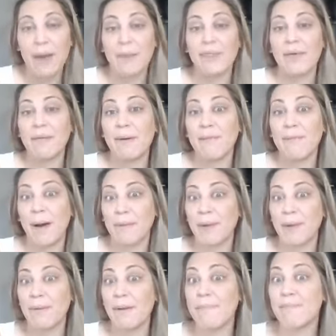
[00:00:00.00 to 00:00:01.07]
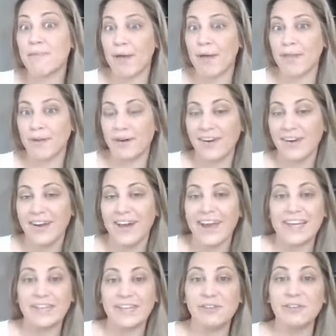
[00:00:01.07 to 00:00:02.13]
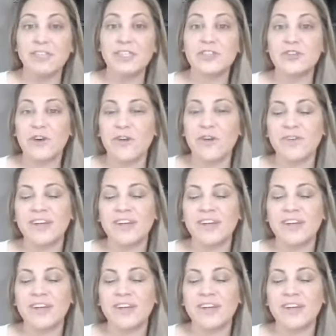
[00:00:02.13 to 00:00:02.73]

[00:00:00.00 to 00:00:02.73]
Then my mom called my brother. He told his girl.